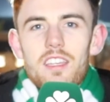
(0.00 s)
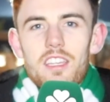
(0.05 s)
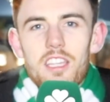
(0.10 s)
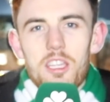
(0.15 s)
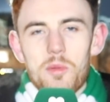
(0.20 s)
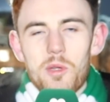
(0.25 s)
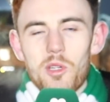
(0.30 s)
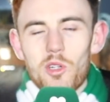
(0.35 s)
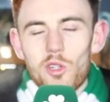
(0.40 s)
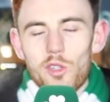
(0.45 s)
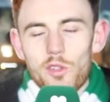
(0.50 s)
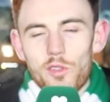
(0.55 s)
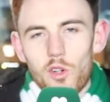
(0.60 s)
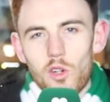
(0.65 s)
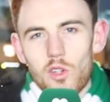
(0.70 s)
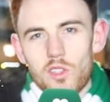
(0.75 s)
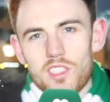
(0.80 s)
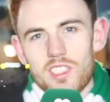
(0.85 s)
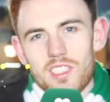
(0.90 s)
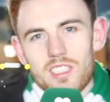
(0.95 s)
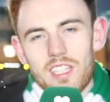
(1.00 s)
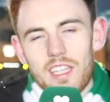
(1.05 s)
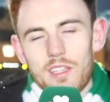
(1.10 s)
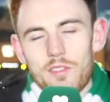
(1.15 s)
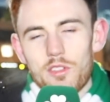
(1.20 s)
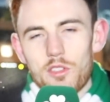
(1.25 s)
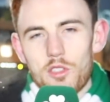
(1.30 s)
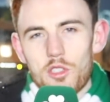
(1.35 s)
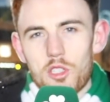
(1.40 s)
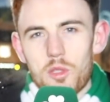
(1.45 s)
Here we go, folks. It's time
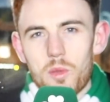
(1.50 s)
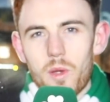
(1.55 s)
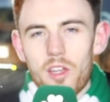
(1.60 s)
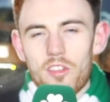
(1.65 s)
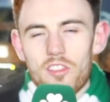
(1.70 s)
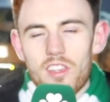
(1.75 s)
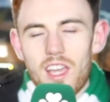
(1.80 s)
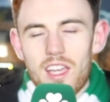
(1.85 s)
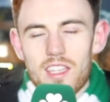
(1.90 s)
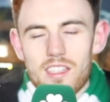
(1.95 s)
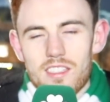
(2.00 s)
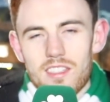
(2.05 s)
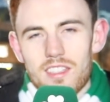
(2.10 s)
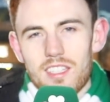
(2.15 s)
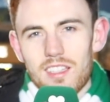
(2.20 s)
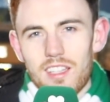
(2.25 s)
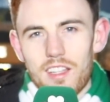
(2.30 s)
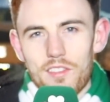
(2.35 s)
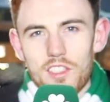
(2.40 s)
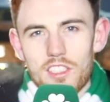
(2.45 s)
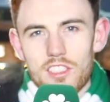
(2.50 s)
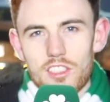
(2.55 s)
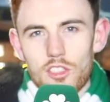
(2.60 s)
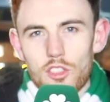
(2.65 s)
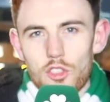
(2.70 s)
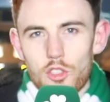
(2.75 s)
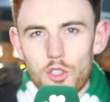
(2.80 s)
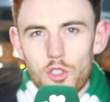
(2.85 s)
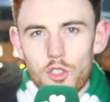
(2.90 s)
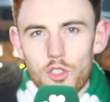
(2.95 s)
for your Twitter reaction to
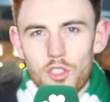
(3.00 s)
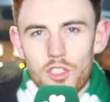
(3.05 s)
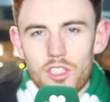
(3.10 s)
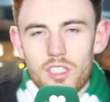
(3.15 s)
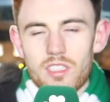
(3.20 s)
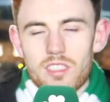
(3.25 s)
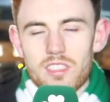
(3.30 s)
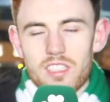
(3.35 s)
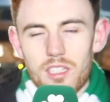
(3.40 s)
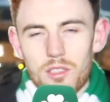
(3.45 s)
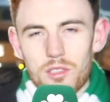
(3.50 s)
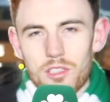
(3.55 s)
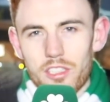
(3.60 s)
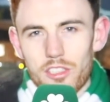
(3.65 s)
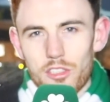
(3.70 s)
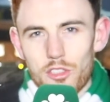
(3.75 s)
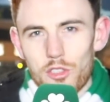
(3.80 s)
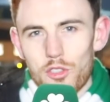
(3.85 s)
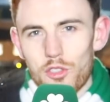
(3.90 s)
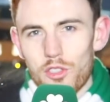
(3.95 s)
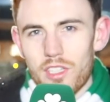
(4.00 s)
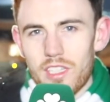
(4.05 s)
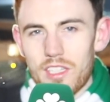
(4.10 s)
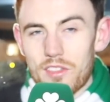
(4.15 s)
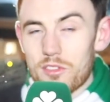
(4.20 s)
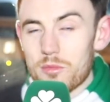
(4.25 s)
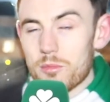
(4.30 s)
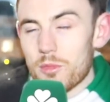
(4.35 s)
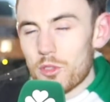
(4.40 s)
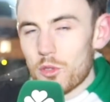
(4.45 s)
Livingston 2, Celtic 2, here
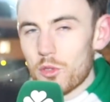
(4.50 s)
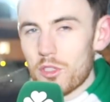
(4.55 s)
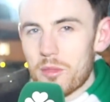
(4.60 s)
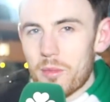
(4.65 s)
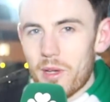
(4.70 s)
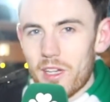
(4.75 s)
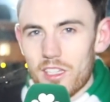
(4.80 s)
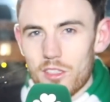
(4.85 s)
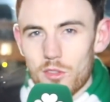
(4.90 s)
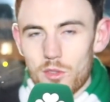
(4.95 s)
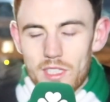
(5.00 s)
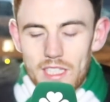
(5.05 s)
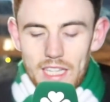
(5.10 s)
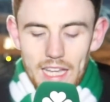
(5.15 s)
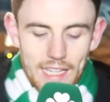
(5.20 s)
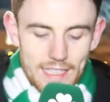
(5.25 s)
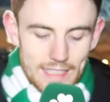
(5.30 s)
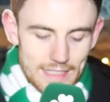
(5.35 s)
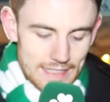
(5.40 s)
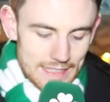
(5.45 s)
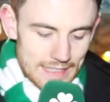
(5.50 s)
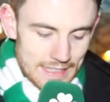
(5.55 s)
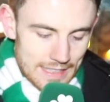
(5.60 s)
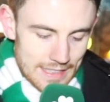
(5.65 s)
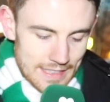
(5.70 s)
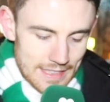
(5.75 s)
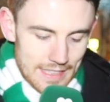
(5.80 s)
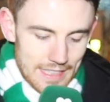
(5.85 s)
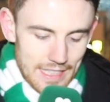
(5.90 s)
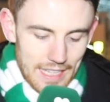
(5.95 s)
from the Tony Macaroni Arena.
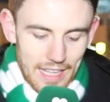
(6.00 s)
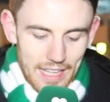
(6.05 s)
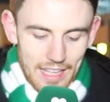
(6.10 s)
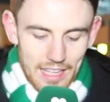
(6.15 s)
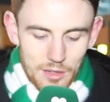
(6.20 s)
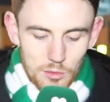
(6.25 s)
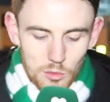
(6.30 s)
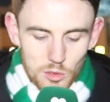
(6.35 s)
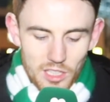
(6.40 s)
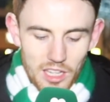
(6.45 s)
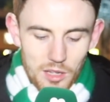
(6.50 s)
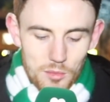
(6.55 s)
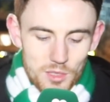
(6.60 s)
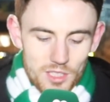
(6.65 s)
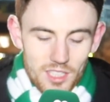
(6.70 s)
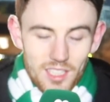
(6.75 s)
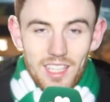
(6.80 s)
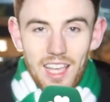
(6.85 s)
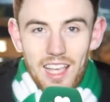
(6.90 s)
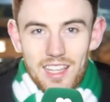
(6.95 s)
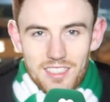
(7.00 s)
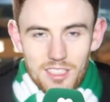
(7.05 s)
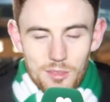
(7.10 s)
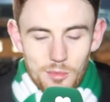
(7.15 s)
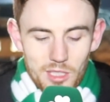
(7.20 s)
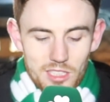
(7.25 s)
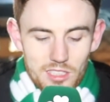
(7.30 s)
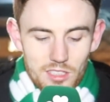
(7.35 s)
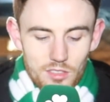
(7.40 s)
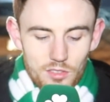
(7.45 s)
Uh, we'll start with sarcastic
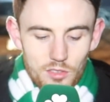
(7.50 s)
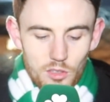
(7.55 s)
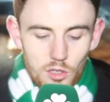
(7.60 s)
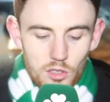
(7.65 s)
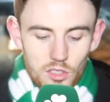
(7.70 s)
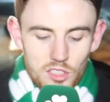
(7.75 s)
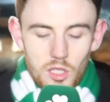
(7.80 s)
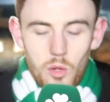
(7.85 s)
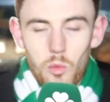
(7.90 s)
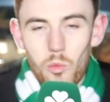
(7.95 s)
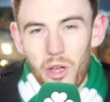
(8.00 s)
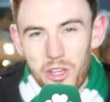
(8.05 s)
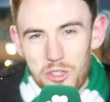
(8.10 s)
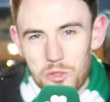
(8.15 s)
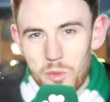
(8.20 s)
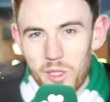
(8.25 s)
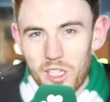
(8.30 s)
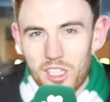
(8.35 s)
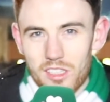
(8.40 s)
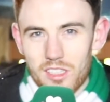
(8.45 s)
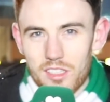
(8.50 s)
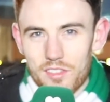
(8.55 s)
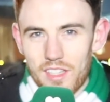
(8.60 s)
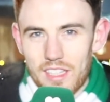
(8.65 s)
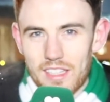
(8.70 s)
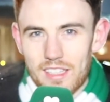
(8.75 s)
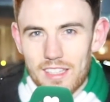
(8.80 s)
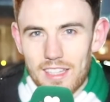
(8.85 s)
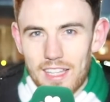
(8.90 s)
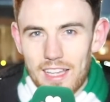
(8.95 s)
Mr. Fox. Wish we could
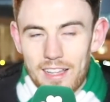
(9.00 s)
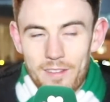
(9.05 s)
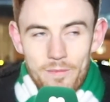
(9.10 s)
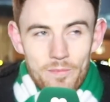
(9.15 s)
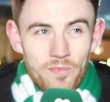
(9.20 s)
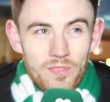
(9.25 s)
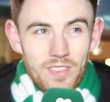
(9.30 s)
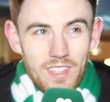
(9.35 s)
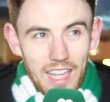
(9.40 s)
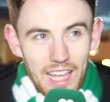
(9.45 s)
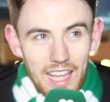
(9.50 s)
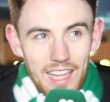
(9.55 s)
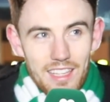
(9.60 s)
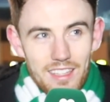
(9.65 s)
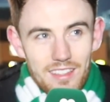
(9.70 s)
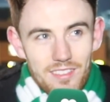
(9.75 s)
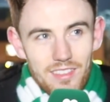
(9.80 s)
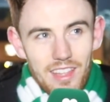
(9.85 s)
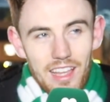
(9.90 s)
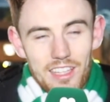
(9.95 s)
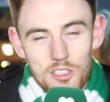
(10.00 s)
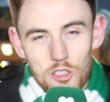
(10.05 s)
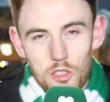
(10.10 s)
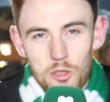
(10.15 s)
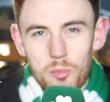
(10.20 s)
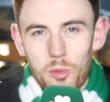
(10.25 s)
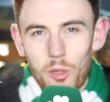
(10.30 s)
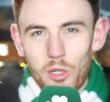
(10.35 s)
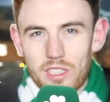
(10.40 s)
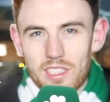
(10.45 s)
defend like that. Aye, that's a
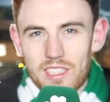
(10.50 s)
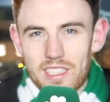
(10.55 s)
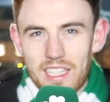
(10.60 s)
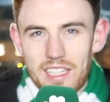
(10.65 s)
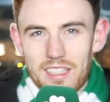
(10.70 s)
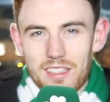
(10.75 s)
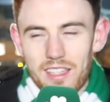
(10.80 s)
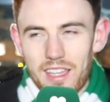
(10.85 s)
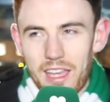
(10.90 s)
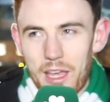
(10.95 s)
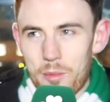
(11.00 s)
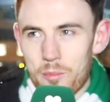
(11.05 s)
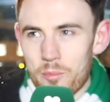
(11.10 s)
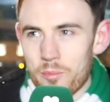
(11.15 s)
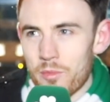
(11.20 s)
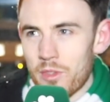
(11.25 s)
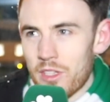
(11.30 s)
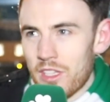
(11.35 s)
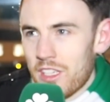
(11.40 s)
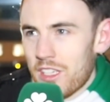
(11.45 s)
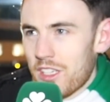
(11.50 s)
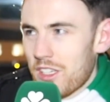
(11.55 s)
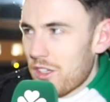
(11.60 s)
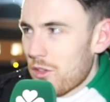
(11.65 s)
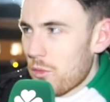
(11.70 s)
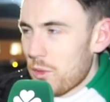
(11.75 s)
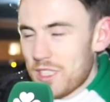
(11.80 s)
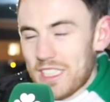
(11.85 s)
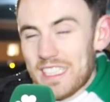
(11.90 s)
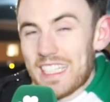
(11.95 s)
good point tonight. Um,
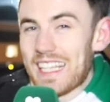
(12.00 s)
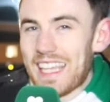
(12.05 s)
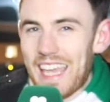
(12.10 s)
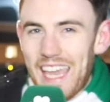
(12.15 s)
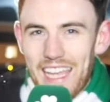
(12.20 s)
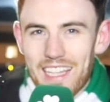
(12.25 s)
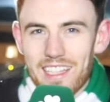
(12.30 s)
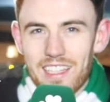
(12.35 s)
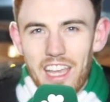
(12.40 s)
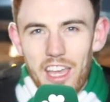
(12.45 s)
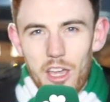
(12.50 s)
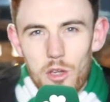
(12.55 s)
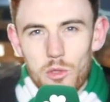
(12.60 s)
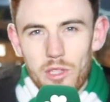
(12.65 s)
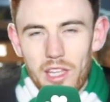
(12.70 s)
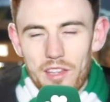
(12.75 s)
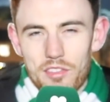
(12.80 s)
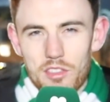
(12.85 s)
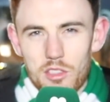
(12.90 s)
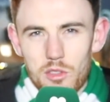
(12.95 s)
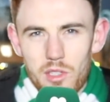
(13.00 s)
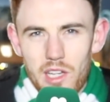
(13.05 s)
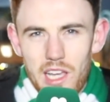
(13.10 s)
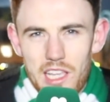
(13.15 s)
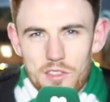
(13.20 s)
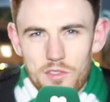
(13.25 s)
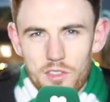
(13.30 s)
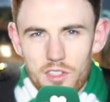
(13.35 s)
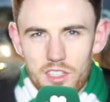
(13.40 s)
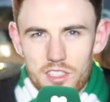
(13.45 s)
we've seen again how difficult it
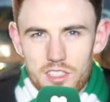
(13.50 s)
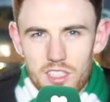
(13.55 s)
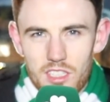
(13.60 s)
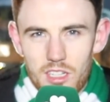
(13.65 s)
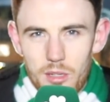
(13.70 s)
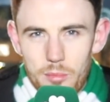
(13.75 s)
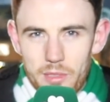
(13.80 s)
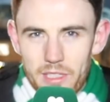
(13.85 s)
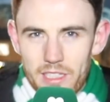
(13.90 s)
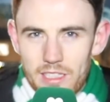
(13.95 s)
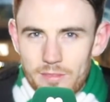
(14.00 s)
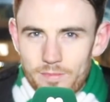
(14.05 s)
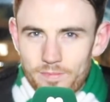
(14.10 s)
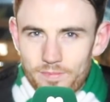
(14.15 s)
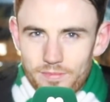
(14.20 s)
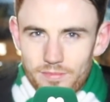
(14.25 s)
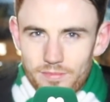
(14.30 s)
is for us to come here.